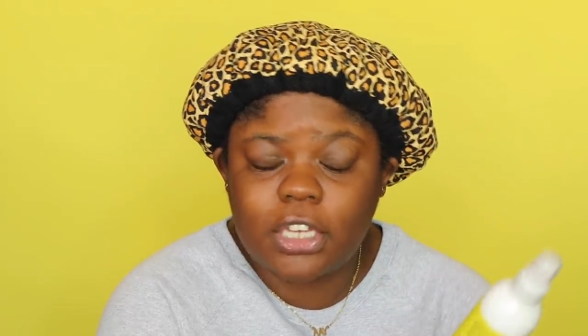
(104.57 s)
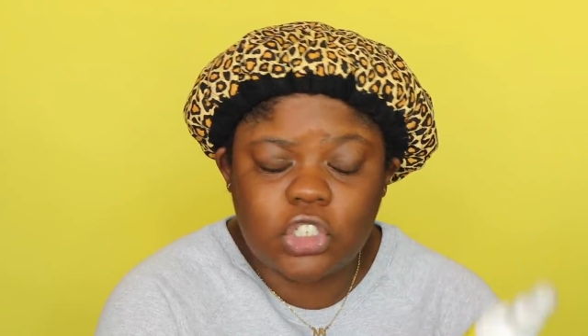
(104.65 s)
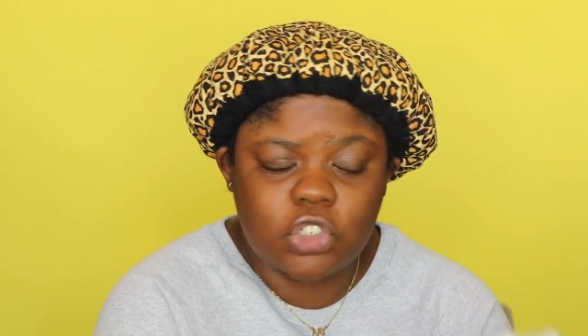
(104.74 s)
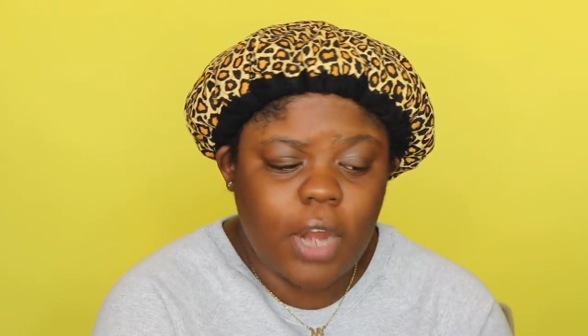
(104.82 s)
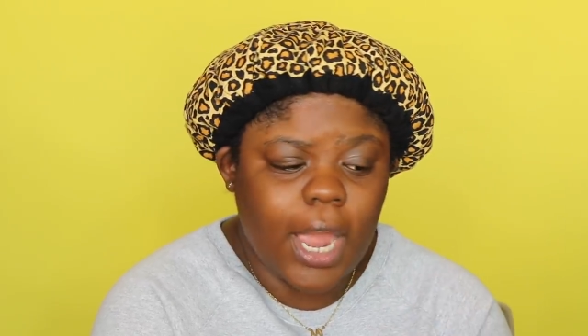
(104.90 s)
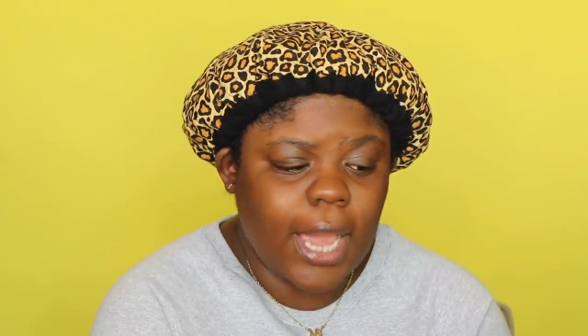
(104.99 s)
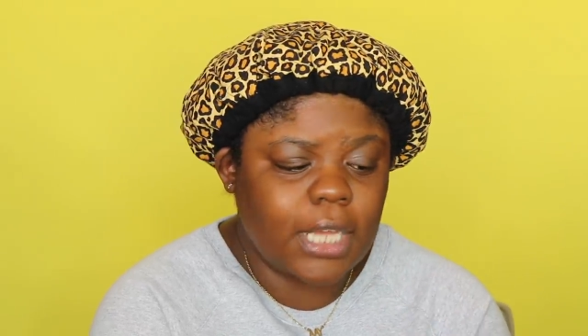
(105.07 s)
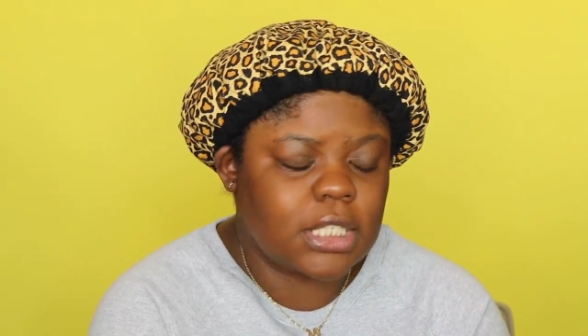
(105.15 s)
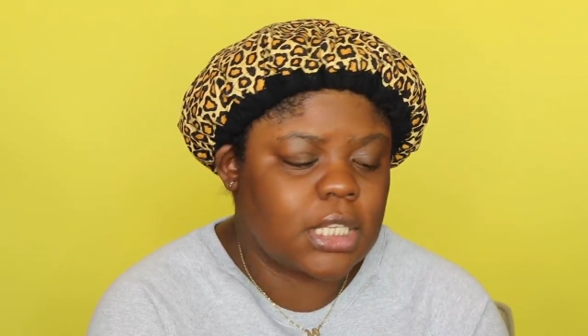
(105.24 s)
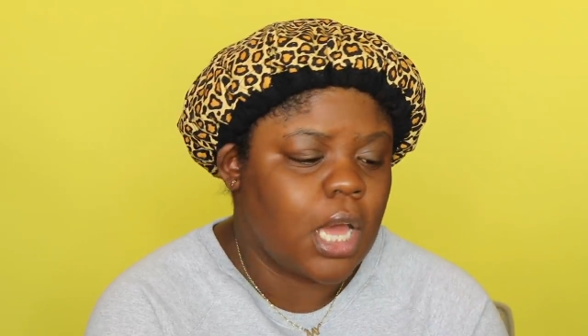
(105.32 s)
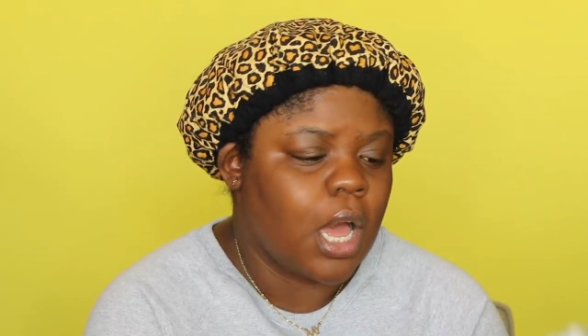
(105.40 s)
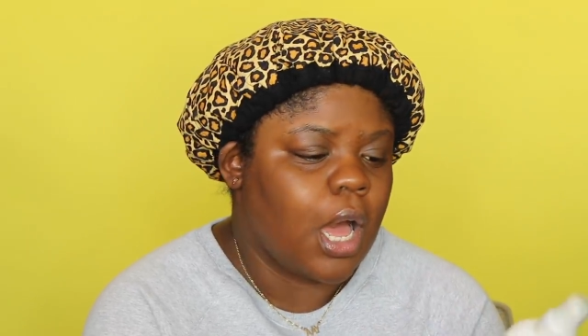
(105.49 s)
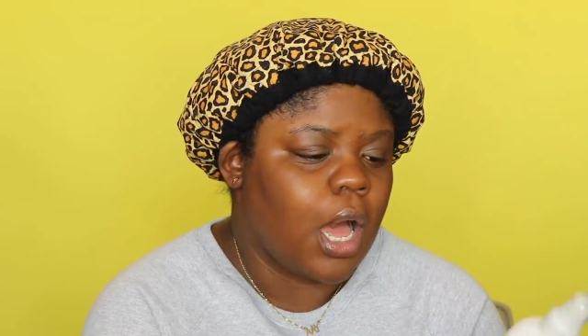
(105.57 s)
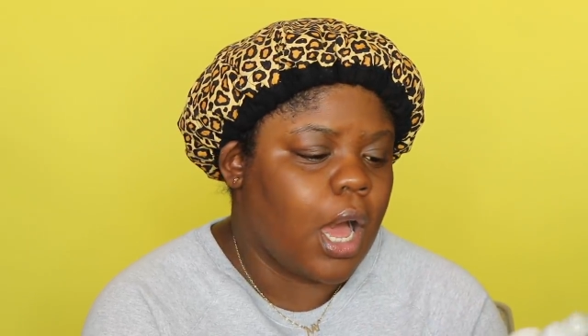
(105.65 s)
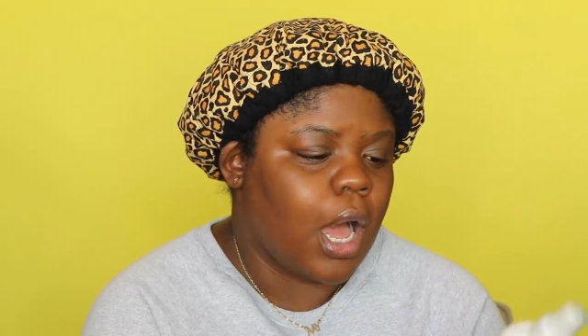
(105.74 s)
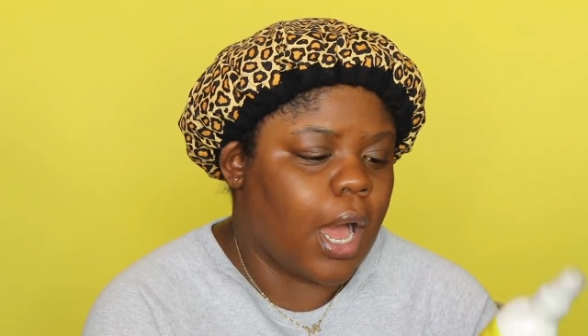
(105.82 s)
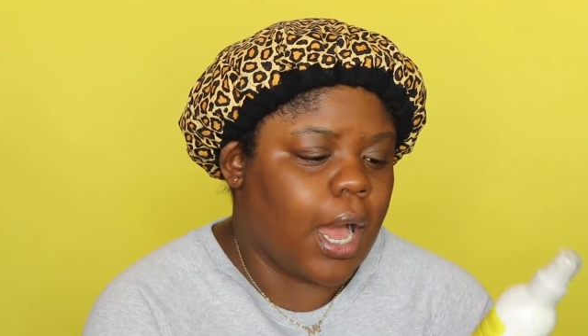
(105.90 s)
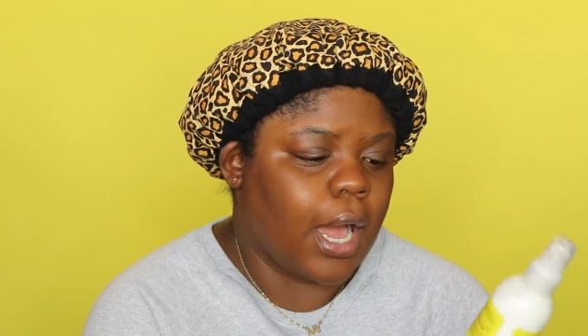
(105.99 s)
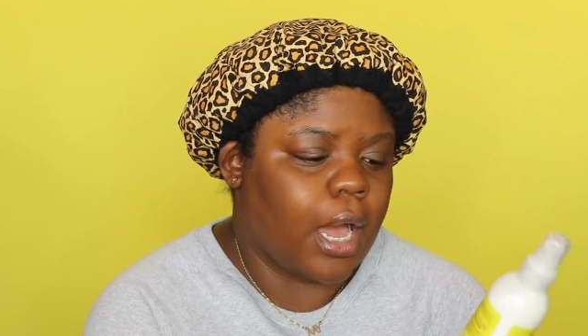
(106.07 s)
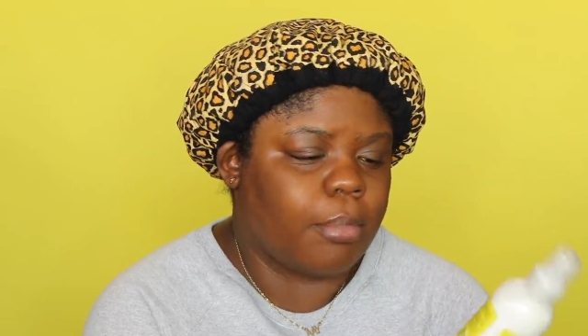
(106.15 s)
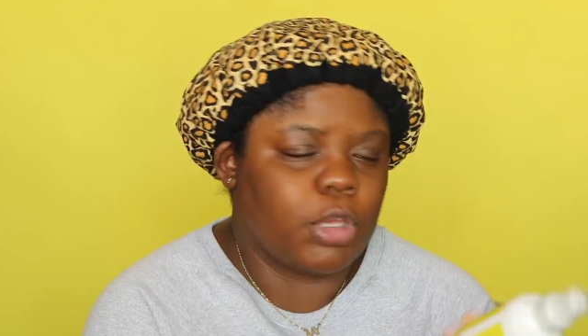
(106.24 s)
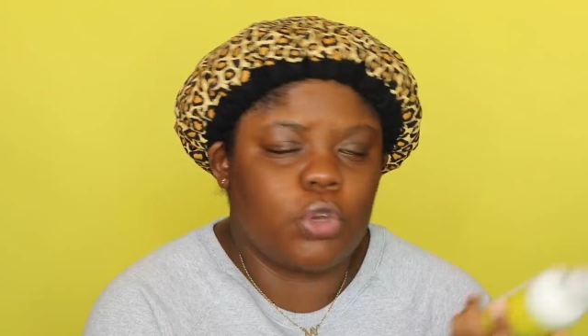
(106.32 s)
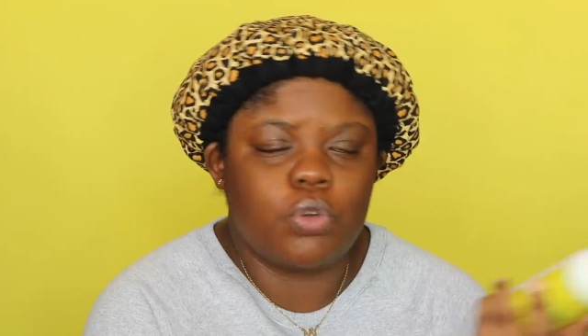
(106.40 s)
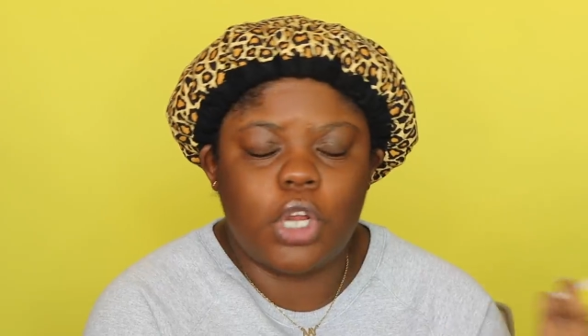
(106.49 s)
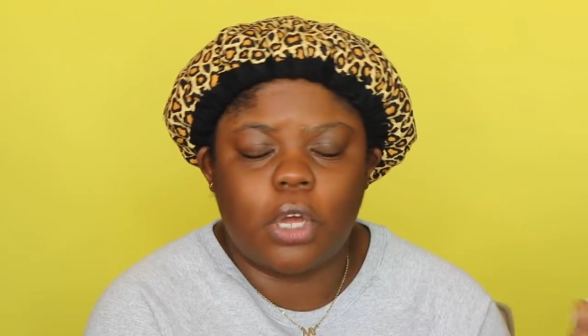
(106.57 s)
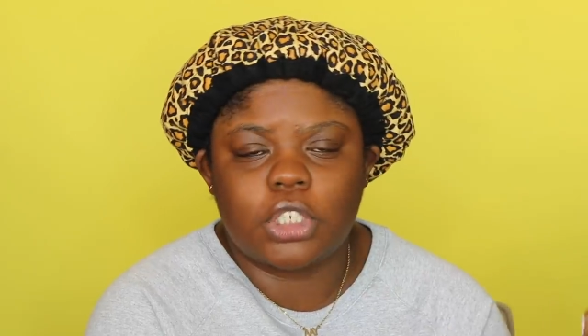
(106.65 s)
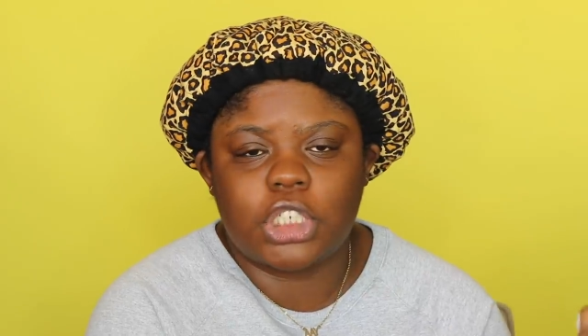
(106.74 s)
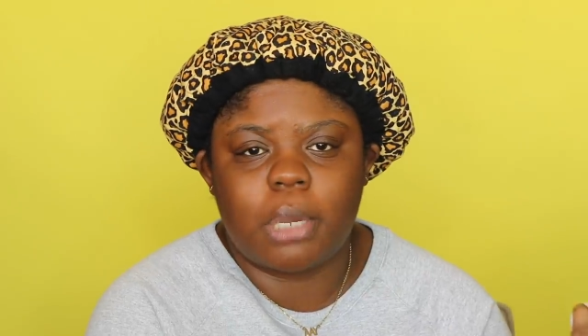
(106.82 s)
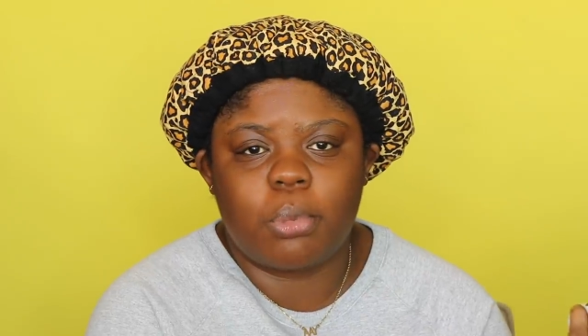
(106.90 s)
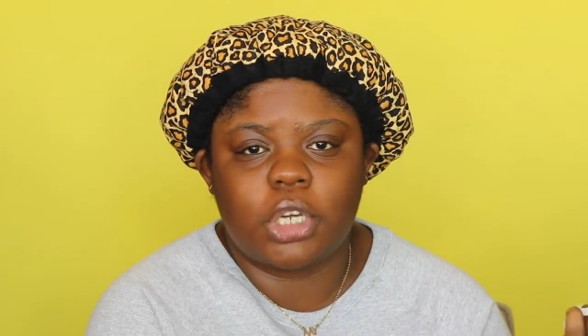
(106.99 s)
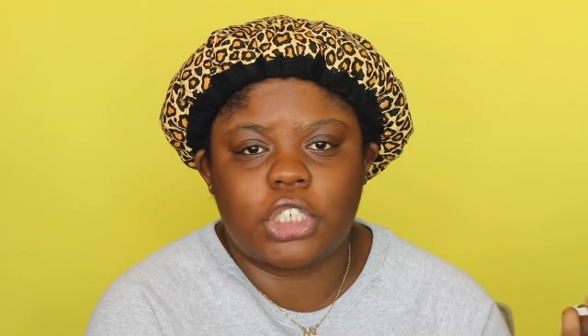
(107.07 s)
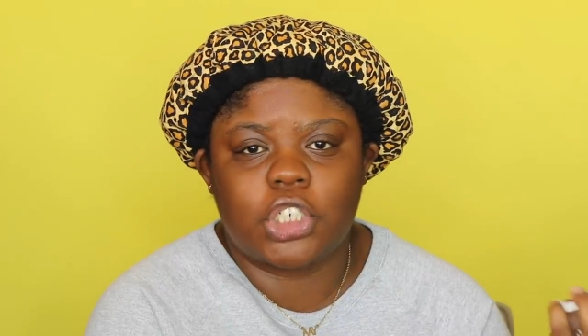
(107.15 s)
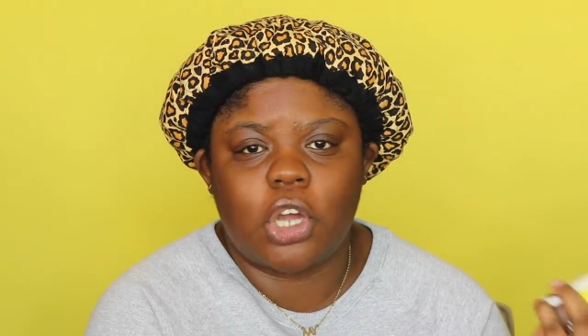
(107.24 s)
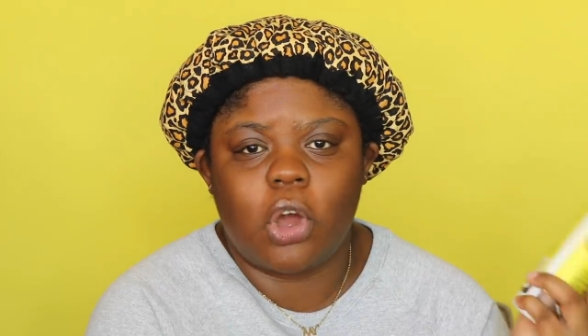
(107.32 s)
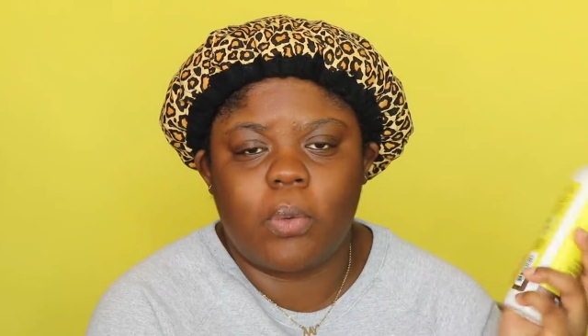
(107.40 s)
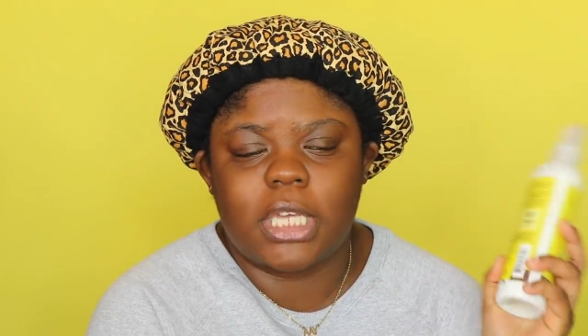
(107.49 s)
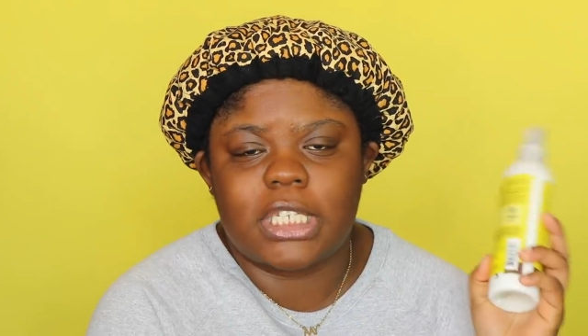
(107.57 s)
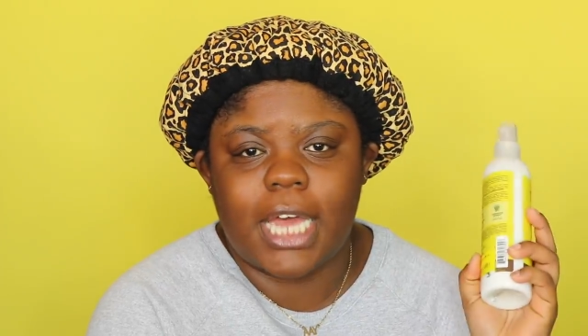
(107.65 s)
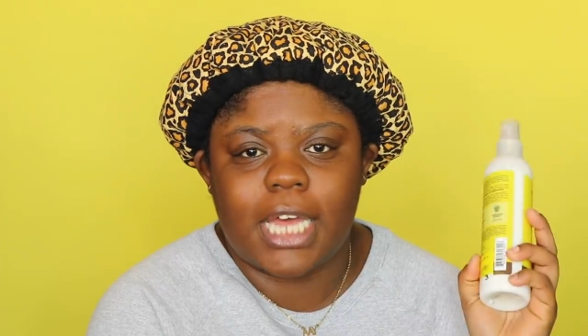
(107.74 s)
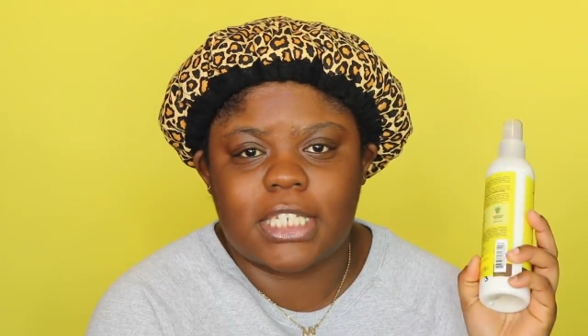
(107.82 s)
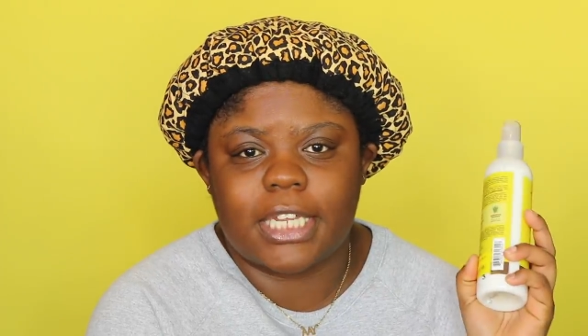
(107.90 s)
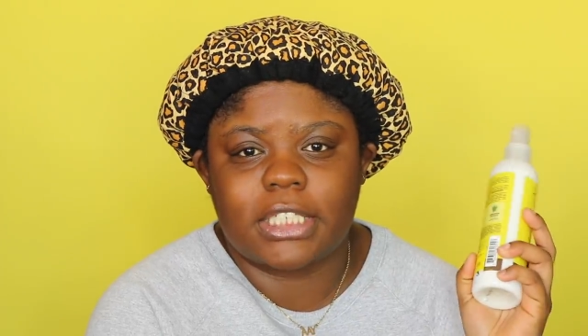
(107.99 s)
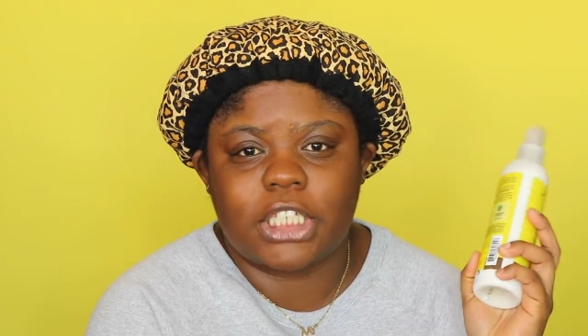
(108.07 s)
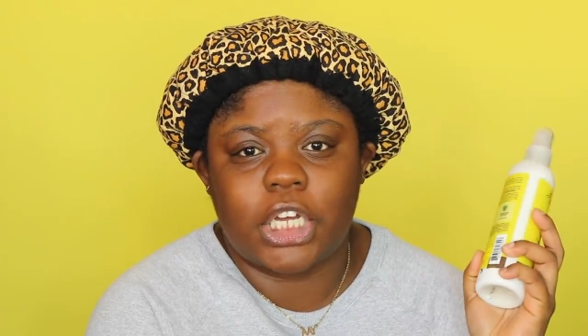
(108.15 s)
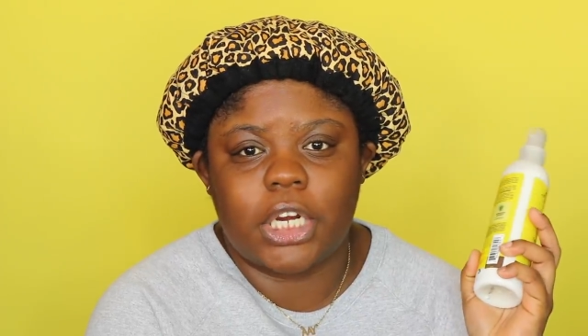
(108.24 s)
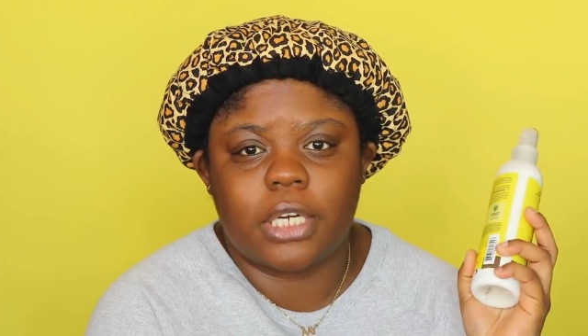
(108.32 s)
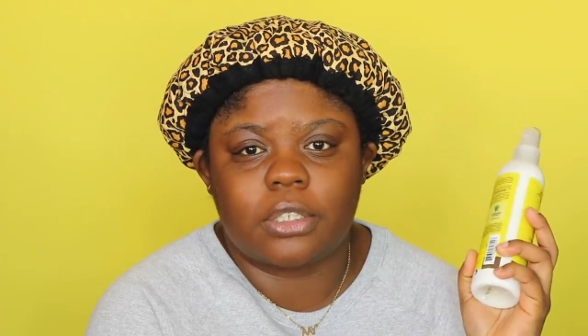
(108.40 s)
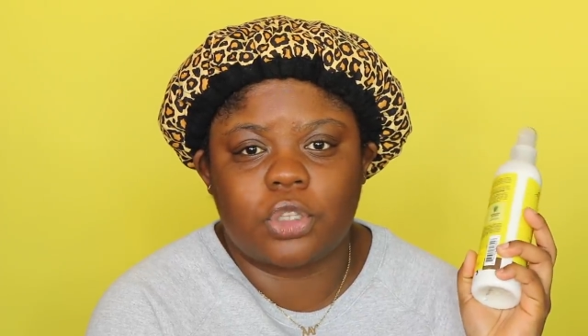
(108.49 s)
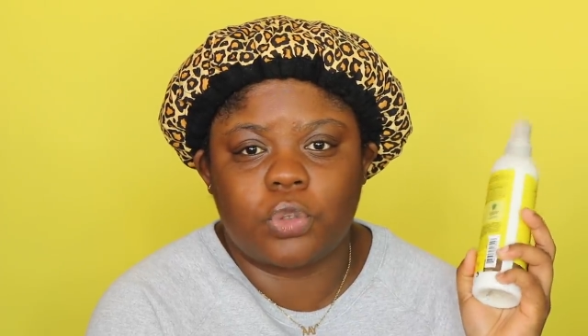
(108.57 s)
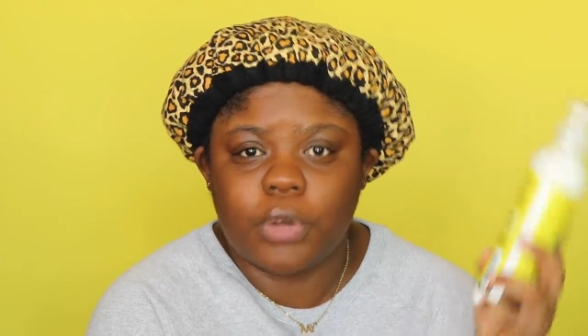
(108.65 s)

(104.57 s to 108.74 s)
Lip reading: extract. You know Shea Moisture always has like their